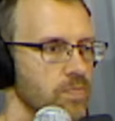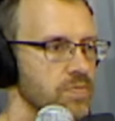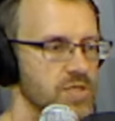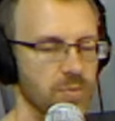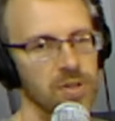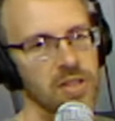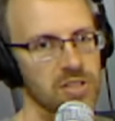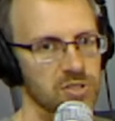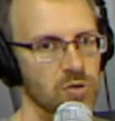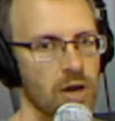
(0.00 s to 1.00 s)
something that
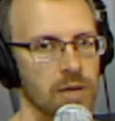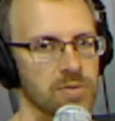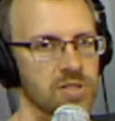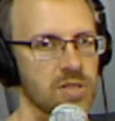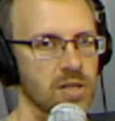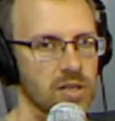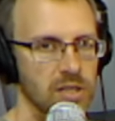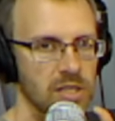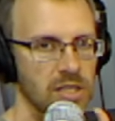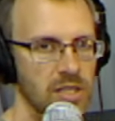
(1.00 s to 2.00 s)
describes
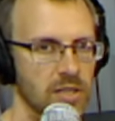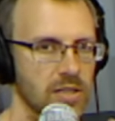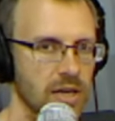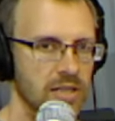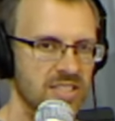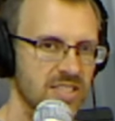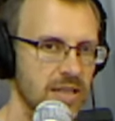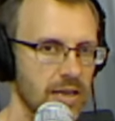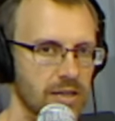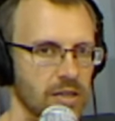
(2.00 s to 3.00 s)
a
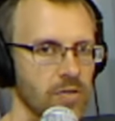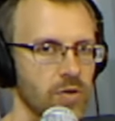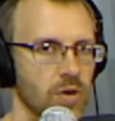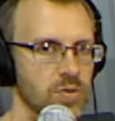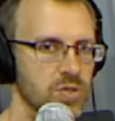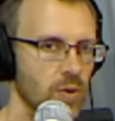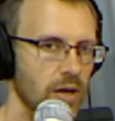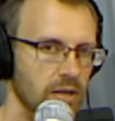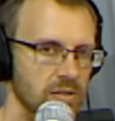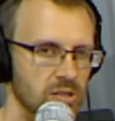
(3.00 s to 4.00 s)
set of notes so
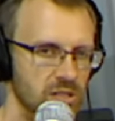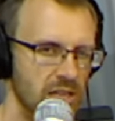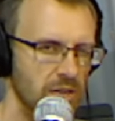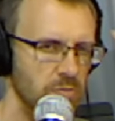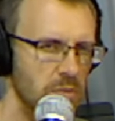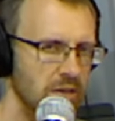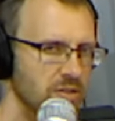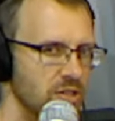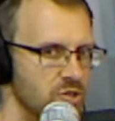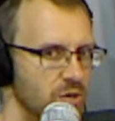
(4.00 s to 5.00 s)
I can just kind of
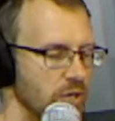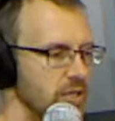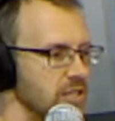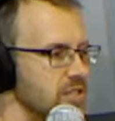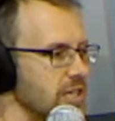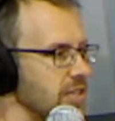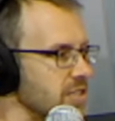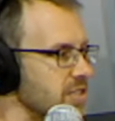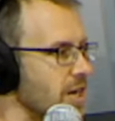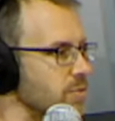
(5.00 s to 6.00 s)
mentally trigger each thing at a
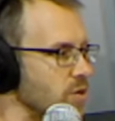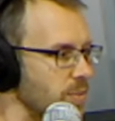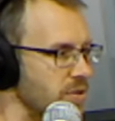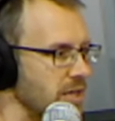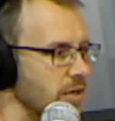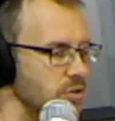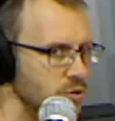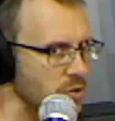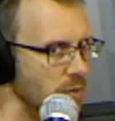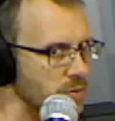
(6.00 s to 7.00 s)
time. So I'm thinking 2
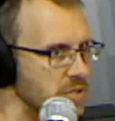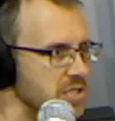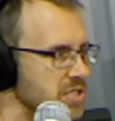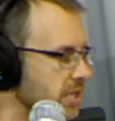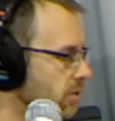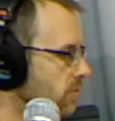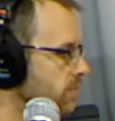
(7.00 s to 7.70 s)
doubles and a single.